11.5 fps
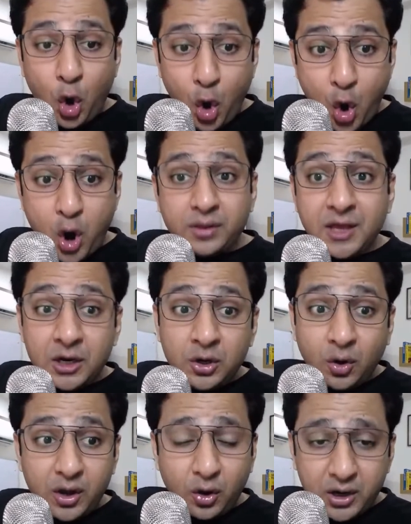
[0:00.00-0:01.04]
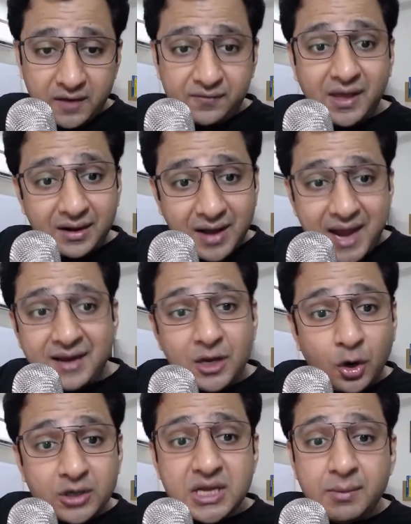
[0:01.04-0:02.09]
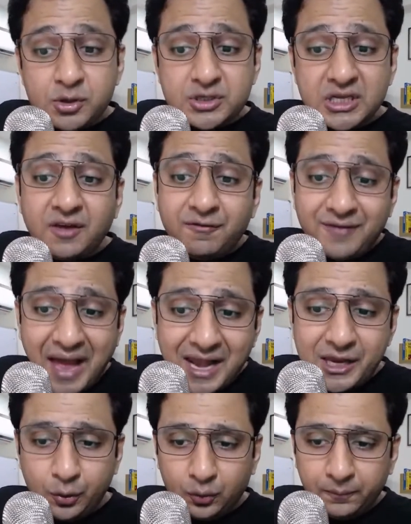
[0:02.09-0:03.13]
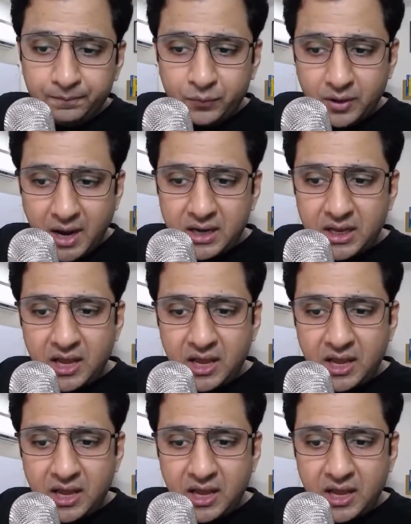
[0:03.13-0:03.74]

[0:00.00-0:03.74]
or if they're right, they're not able to see the value, right?